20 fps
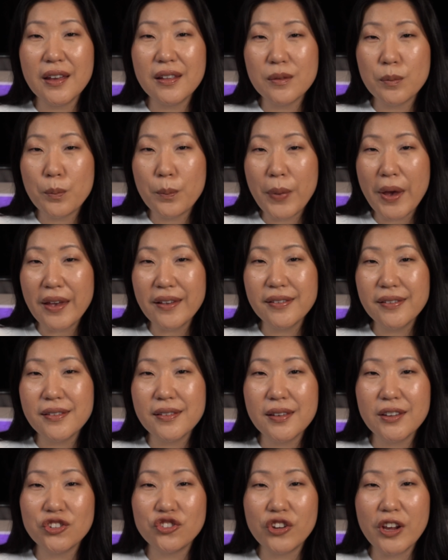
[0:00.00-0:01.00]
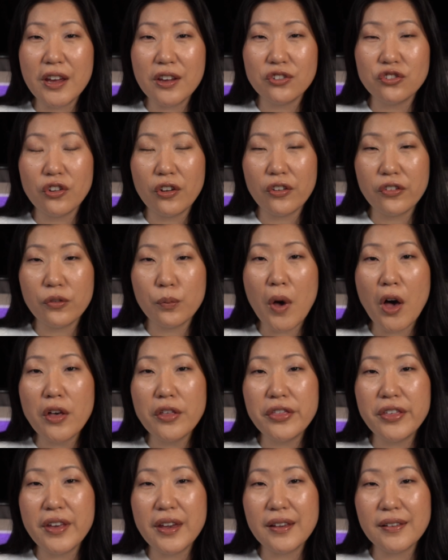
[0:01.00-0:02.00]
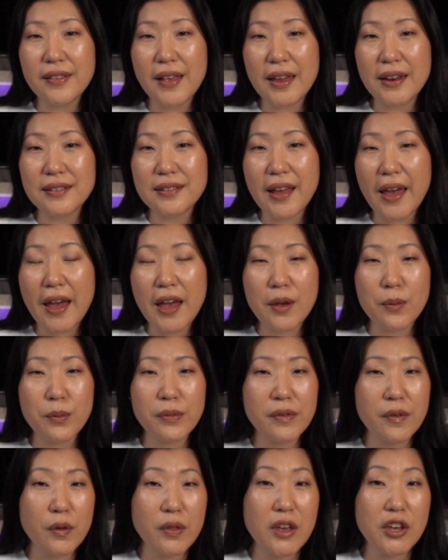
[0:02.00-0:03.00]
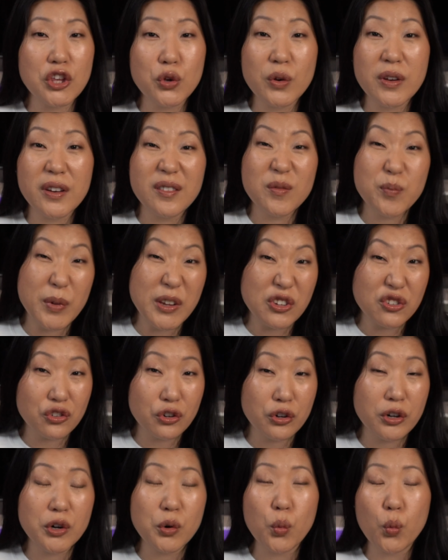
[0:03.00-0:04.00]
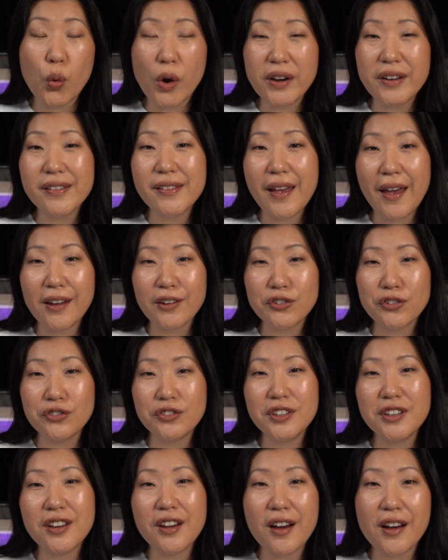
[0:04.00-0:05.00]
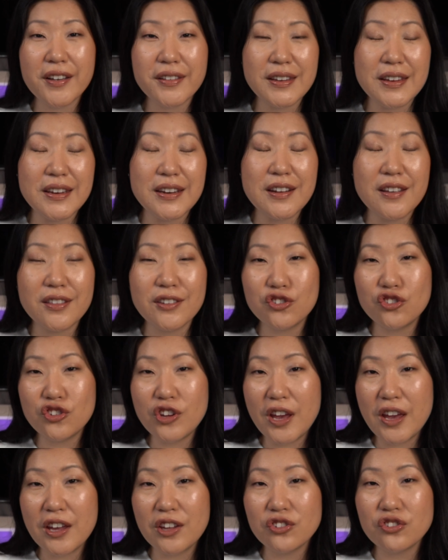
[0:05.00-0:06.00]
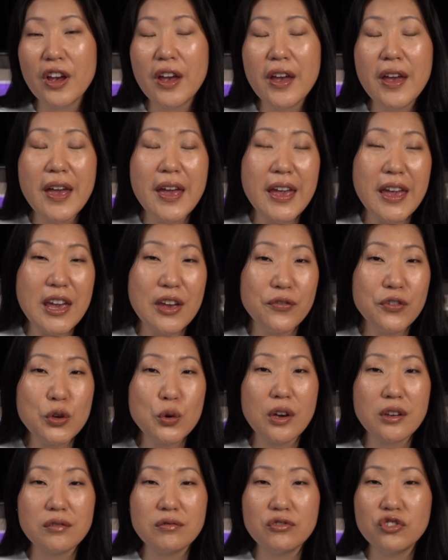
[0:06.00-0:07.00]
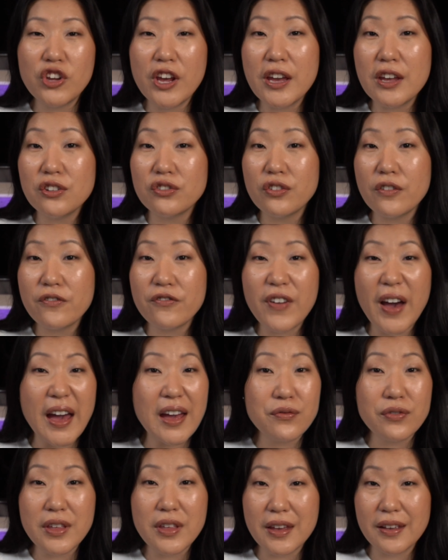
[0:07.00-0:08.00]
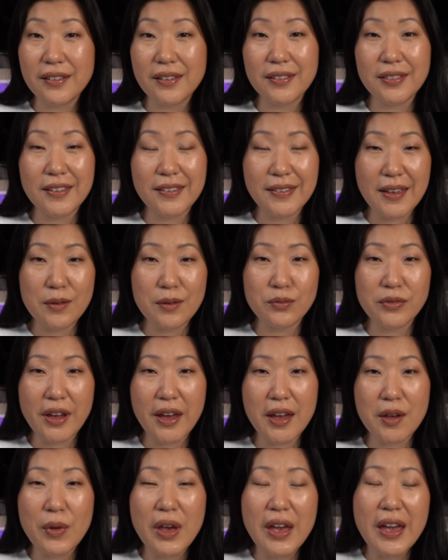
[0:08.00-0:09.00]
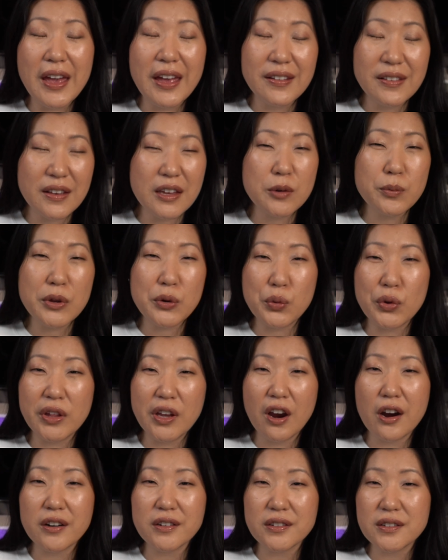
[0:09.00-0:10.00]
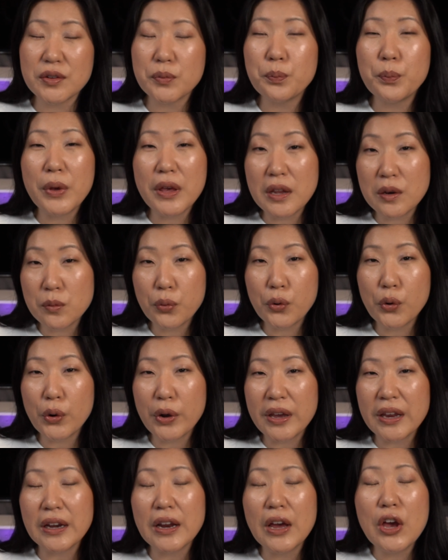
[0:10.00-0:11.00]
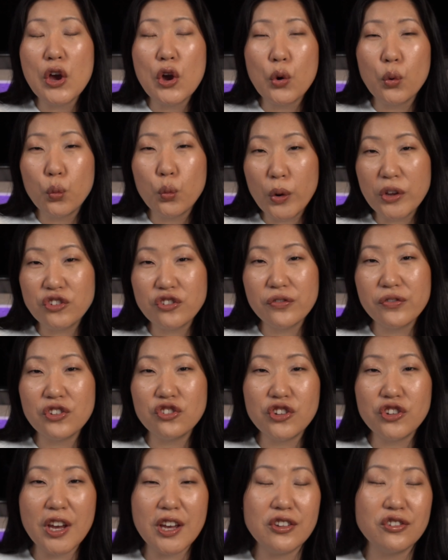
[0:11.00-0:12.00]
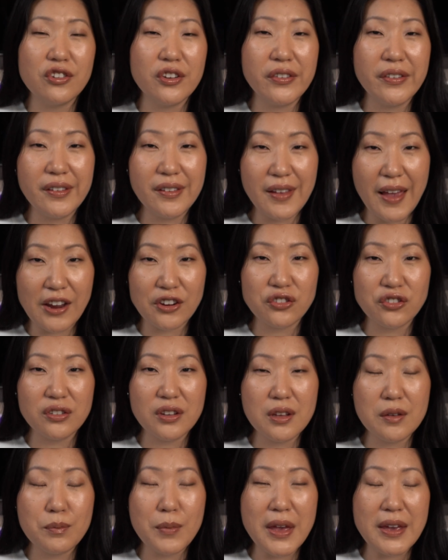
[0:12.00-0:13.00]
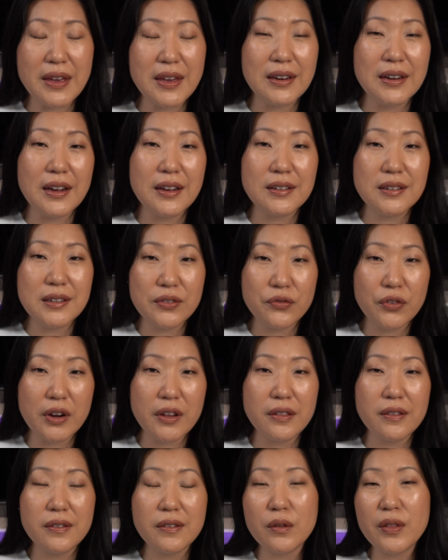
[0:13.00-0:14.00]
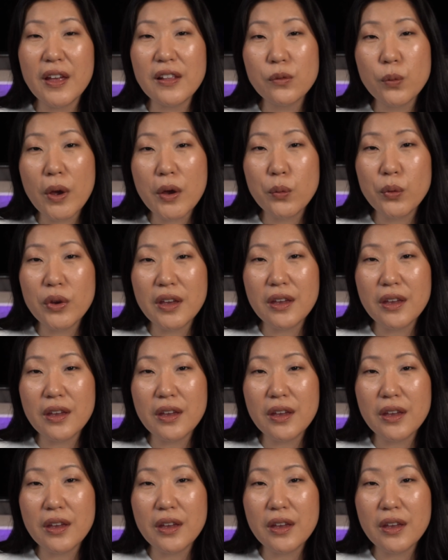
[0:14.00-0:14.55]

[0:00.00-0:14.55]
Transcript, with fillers: it's best to change small things at a time so that you can be sure what is actually causing the change. If you change five things at the same time, it's going to be really hard to pinpoint which of the changes is actually making a difference. So that's why we